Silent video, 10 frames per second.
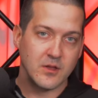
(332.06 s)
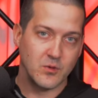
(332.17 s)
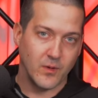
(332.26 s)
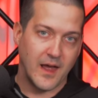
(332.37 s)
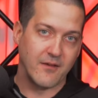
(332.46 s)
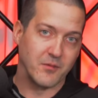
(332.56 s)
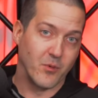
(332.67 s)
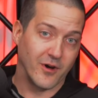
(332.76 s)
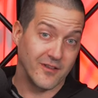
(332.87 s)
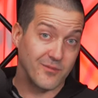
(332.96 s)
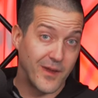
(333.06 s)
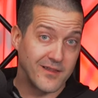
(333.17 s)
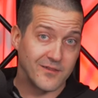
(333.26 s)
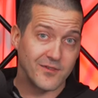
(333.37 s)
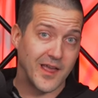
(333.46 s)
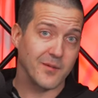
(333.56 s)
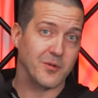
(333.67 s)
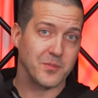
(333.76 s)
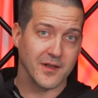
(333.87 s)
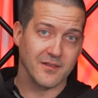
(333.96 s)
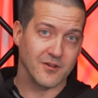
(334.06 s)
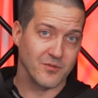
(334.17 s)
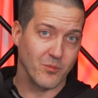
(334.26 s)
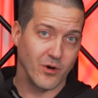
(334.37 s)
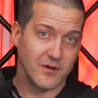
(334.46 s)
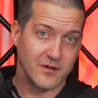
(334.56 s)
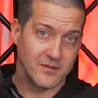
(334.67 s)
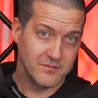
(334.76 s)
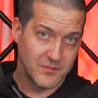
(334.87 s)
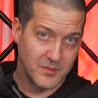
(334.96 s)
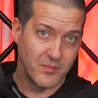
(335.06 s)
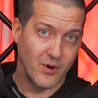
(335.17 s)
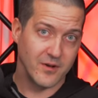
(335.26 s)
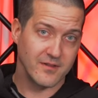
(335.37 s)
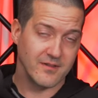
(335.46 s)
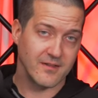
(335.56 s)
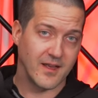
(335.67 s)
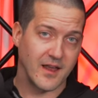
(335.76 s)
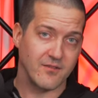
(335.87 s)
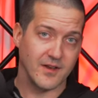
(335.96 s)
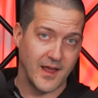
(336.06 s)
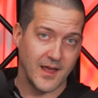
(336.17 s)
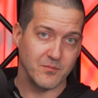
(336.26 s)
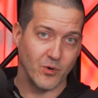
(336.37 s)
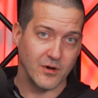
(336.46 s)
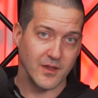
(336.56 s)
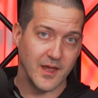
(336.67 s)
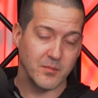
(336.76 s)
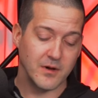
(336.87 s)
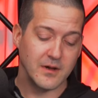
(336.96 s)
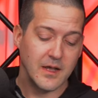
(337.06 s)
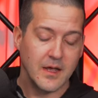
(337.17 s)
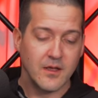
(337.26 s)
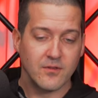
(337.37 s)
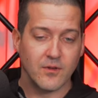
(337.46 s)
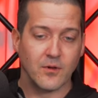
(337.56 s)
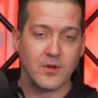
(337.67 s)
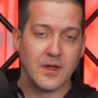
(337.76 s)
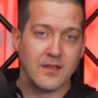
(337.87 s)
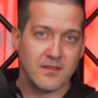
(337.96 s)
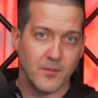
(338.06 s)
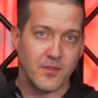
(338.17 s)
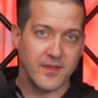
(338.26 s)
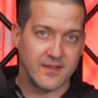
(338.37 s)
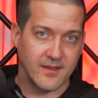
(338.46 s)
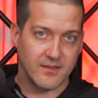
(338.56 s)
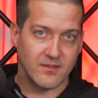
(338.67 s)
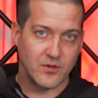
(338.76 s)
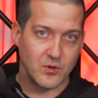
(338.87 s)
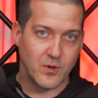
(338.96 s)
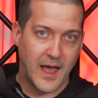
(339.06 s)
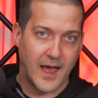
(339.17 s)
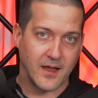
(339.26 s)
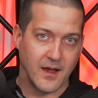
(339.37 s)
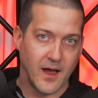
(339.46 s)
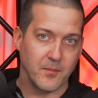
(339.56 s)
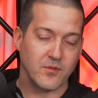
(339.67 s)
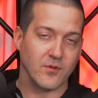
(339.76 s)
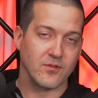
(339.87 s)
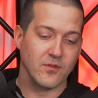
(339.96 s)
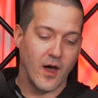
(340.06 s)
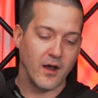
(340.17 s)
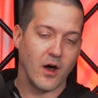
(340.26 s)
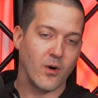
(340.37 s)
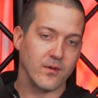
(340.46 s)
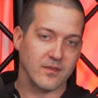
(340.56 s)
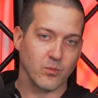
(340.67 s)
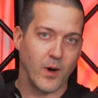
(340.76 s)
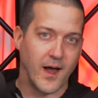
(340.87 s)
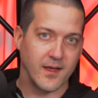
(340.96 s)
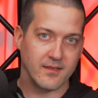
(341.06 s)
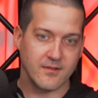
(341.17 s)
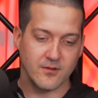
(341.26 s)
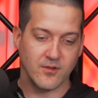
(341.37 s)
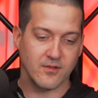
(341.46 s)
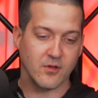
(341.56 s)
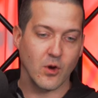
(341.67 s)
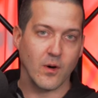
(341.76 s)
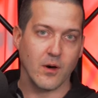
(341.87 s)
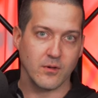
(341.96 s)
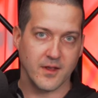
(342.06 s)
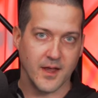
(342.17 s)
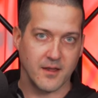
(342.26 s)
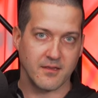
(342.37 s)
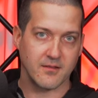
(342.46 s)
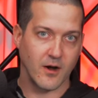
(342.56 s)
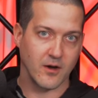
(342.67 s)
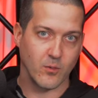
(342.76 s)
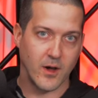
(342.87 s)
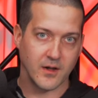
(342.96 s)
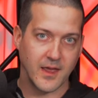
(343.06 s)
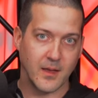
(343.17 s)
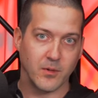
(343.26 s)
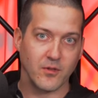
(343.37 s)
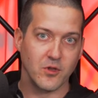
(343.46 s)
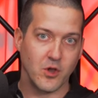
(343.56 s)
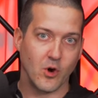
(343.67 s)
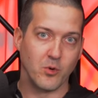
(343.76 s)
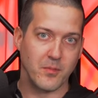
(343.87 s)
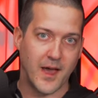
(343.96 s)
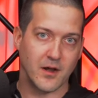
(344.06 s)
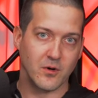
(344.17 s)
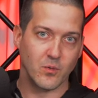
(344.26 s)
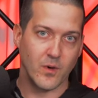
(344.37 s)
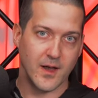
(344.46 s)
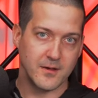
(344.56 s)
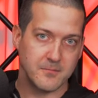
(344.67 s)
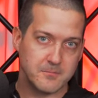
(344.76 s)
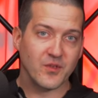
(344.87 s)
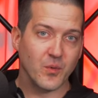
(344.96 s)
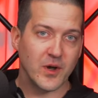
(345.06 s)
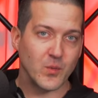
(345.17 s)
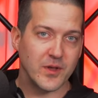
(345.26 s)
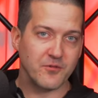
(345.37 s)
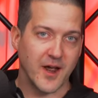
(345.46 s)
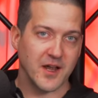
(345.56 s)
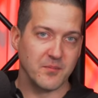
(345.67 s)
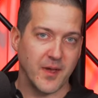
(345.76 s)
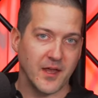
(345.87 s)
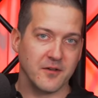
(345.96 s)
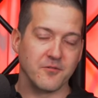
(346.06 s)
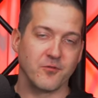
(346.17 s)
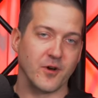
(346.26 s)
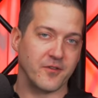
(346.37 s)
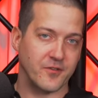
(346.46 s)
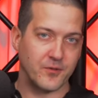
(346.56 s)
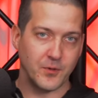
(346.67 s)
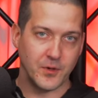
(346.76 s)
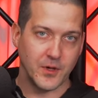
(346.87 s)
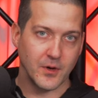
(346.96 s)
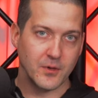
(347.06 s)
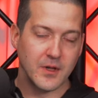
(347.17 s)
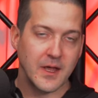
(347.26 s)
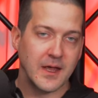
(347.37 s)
You will have a more expensive cable because there's more components inside of it and more labor. So some of these things do add up. So it's not always wise to just go out and get a star quad cable no matter what. So what do we recommend for a studio?